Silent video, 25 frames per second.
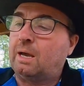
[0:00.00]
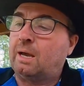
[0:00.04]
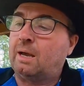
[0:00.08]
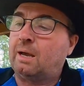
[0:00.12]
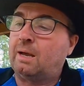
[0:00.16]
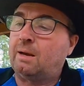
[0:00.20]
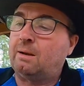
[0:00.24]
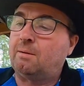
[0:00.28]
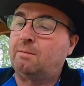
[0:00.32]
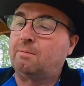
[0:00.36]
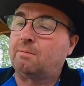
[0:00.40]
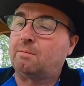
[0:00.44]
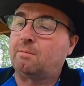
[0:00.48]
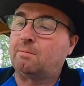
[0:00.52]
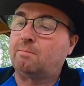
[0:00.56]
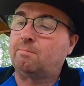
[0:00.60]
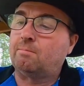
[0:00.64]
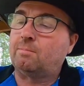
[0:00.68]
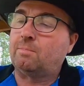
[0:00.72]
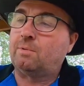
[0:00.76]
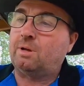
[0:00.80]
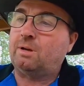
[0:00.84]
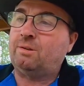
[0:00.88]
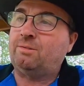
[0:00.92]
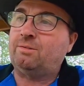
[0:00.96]
And
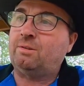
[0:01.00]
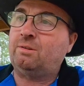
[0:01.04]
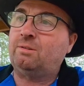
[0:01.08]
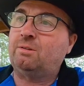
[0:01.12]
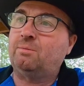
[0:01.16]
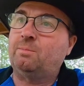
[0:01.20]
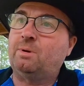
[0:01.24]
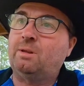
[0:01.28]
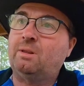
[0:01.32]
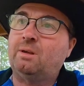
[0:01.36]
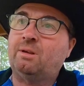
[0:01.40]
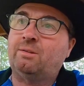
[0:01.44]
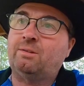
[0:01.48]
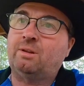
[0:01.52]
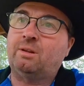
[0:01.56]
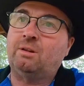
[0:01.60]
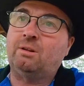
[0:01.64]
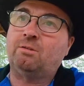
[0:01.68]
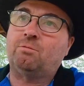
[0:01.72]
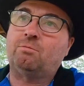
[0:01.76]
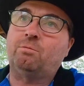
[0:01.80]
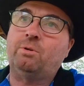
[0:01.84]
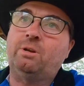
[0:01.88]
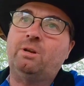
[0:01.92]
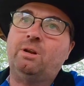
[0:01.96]
they said to me, they said,
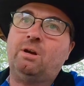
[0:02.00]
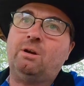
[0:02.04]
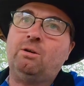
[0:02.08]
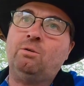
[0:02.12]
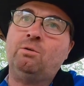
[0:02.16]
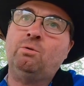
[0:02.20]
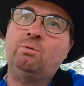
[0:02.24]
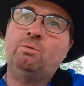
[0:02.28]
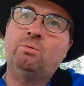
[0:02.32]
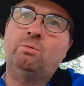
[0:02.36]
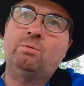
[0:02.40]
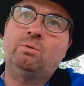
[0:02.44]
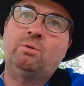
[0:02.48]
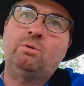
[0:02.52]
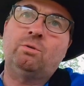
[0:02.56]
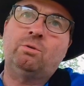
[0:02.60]
look, we know